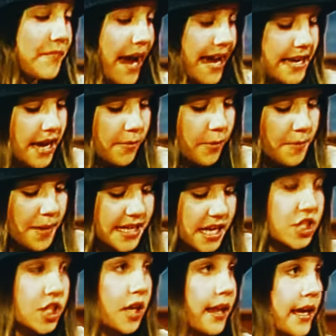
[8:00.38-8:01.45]
my well, my
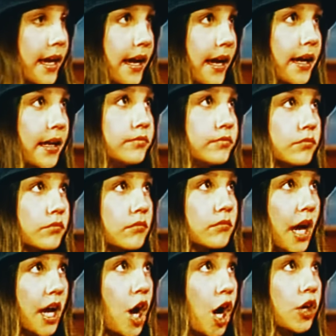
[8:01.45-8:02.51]
dad saw like a
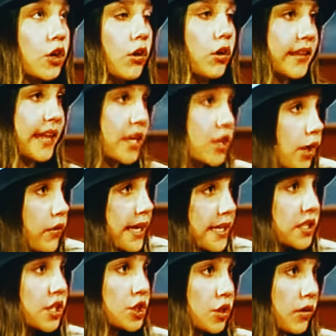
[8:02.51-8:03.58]
an article that you know
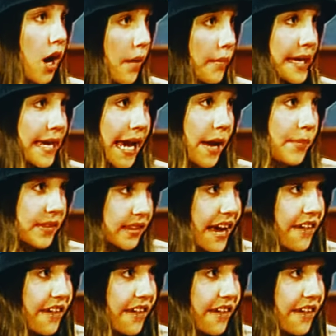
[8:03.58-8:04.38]
kids could do a comedy camp at the